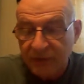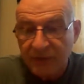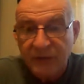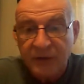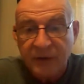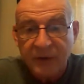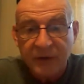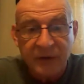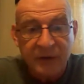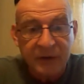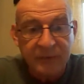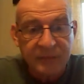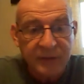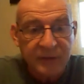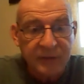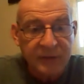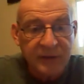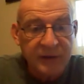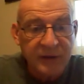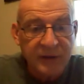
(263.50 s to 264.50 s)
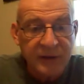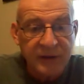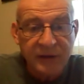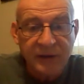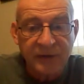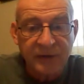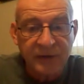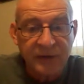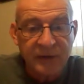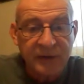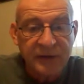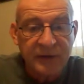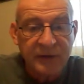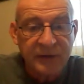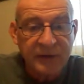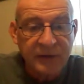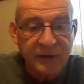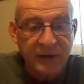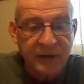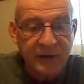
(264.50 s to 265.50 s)
I'm not going to click on the link.
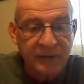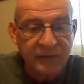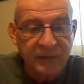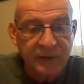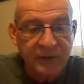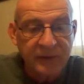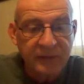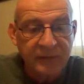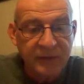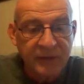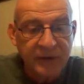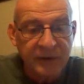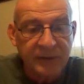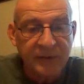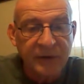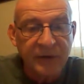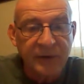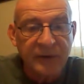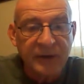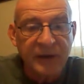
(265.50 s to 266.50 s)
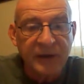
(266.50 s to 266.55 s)
There we go. Here we go.